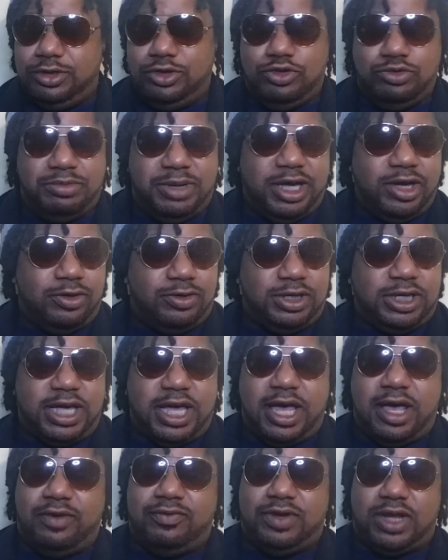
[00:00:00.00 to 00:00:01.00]
you may only
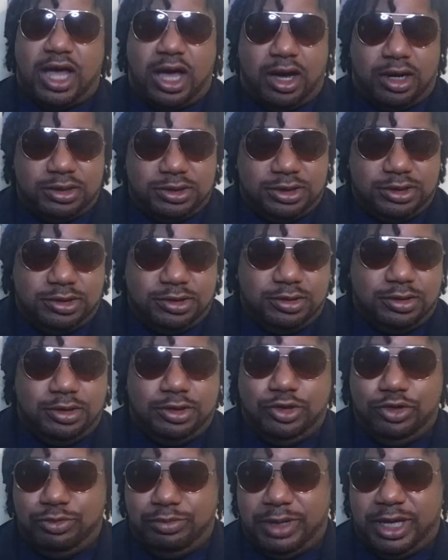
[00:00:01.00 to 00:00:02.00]
have locks,
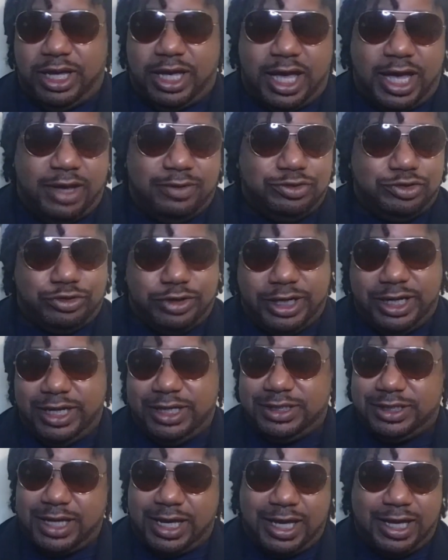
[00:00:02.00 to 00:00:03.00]
you may have
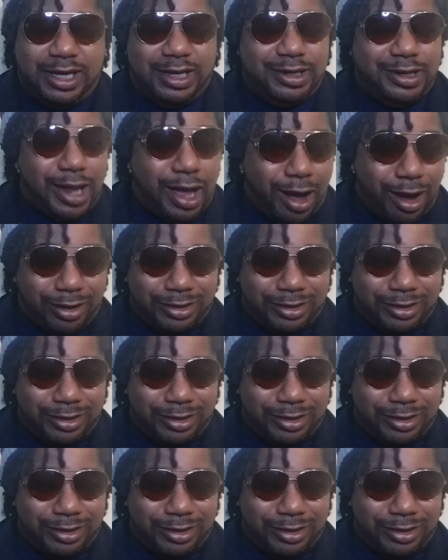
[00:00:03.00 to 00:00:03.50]
dreads and